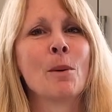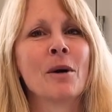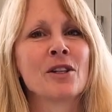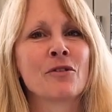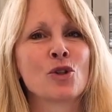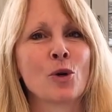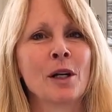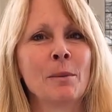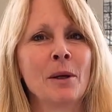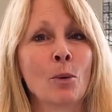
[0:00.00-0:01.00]
much for
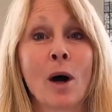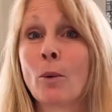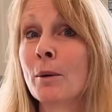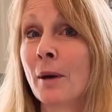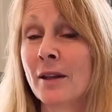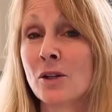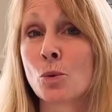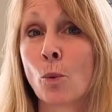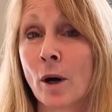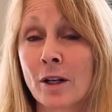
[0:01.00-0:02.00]
joining me while we make these
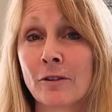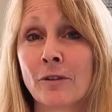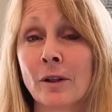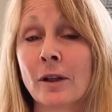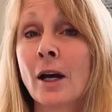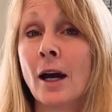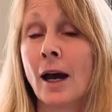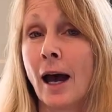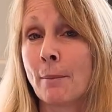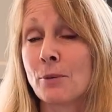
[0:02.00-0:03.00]
wonderful
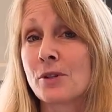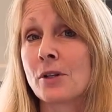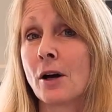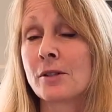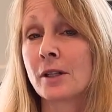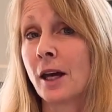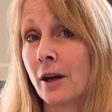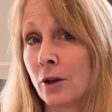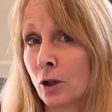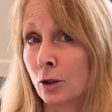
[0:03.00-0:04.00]
applesauce
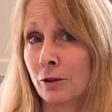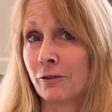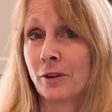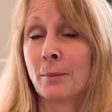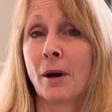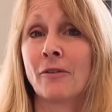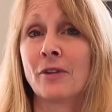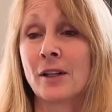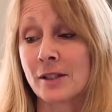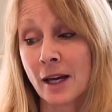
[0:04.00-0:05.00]
carrot gluten-free
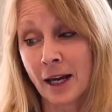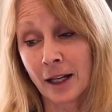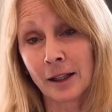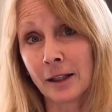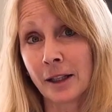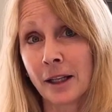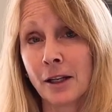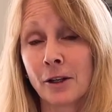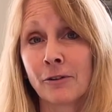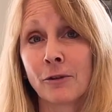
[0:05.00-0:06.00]
muffins. Click
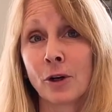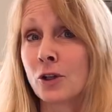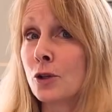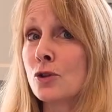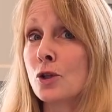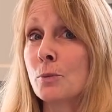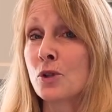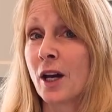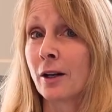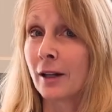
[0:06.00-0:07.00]
here for our YouTube
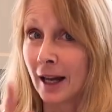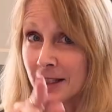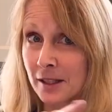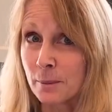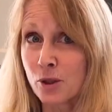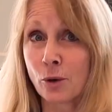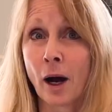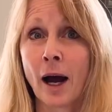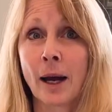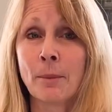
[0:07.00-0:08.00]
channel and
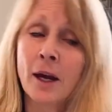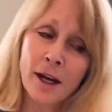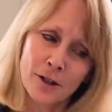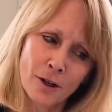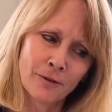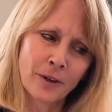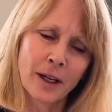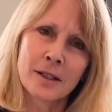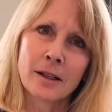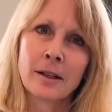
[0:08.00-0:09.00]
subscribe. And don't
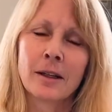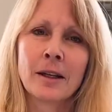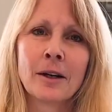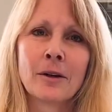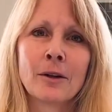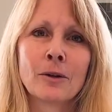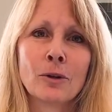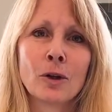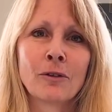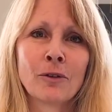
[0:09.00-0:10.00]
forget to click here and
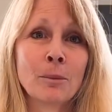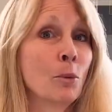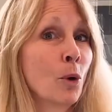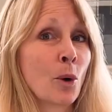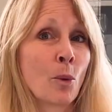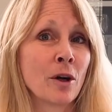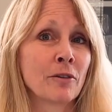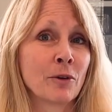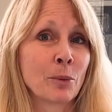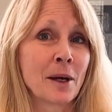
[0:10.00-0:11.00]
look for more
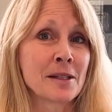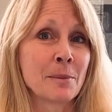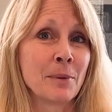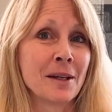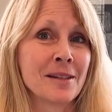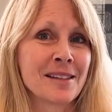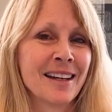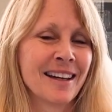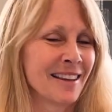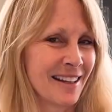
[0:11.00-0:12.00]
wonderful recipes.
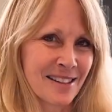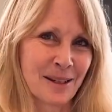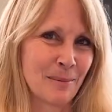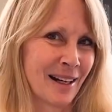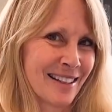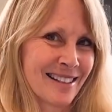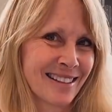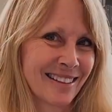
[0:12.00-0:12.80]
Thanks so much.